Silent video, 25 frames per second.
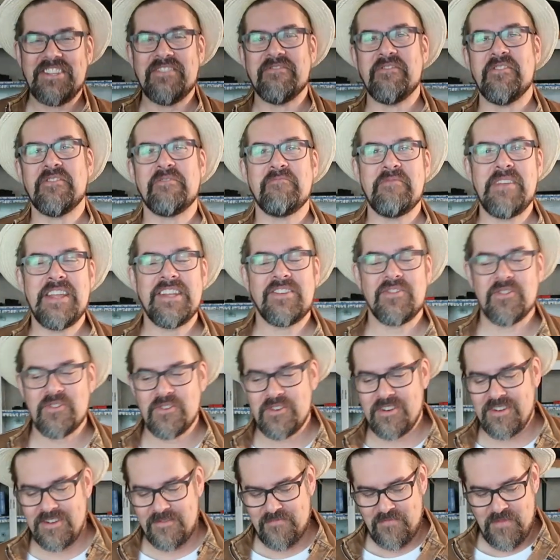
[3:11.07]
wants me
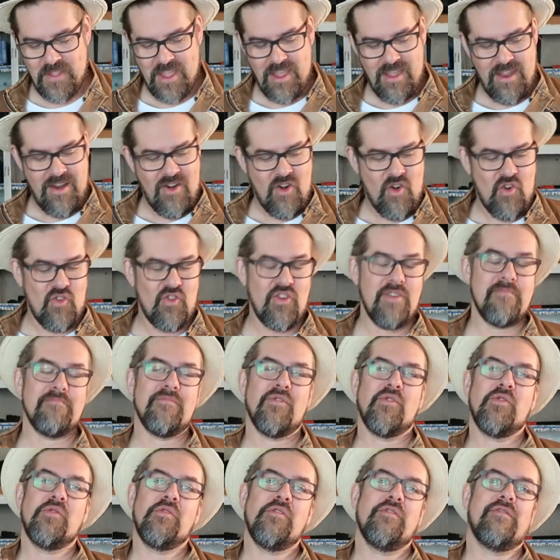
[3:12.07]
to
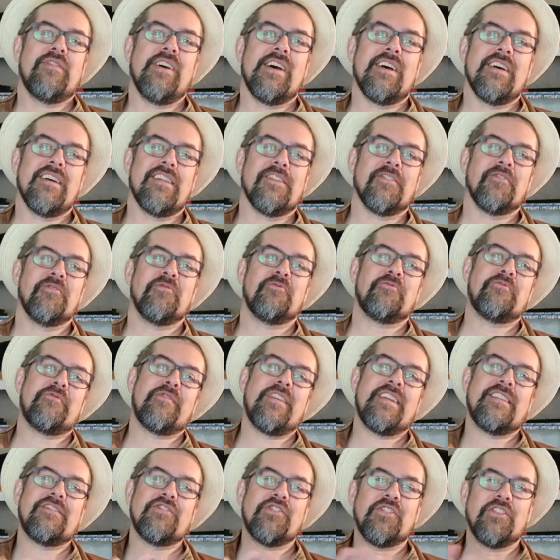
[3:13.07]
remove the
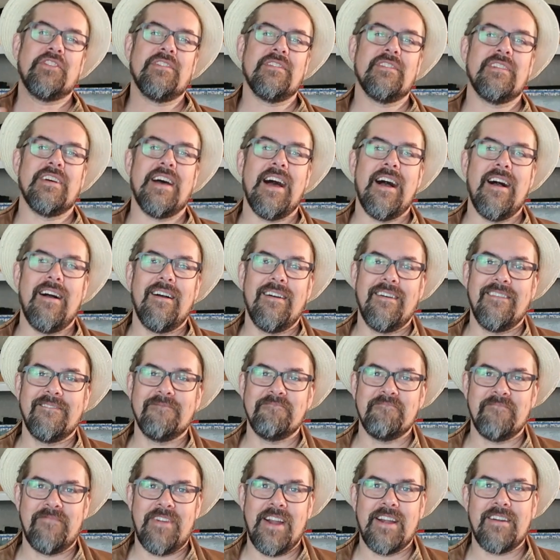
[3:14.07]
original
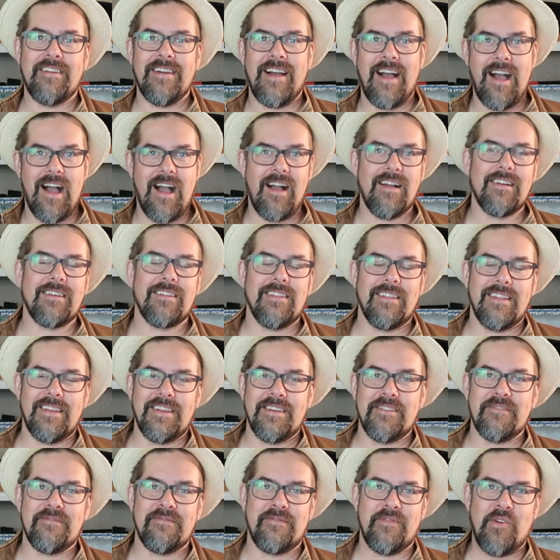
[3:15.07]
very
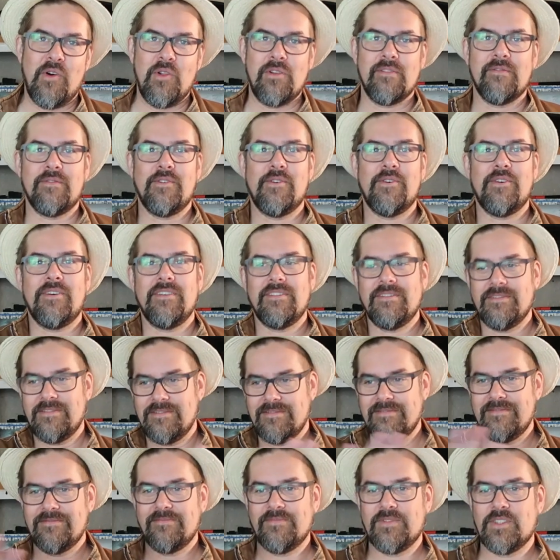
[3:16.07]
ugly
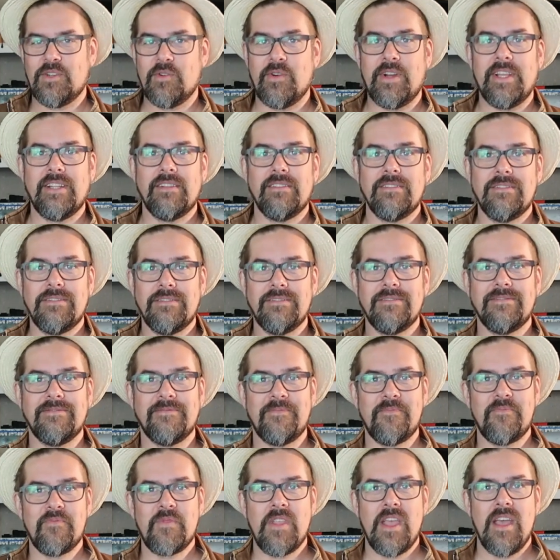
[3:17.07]
Volvo grille
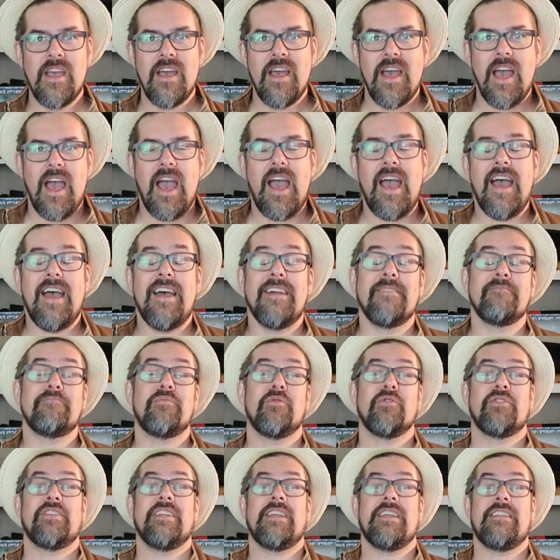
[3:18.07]
and
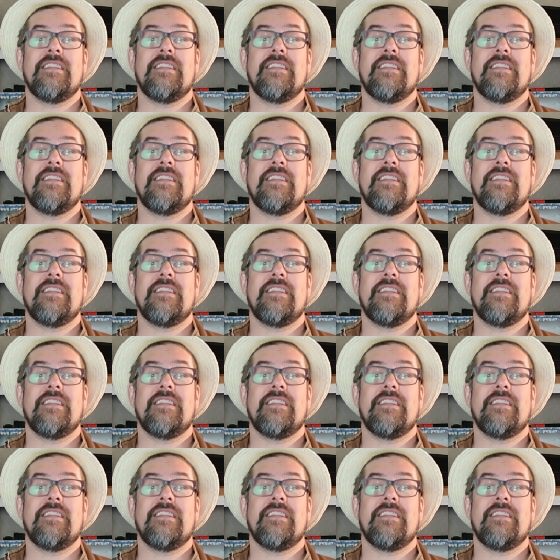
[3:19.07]
put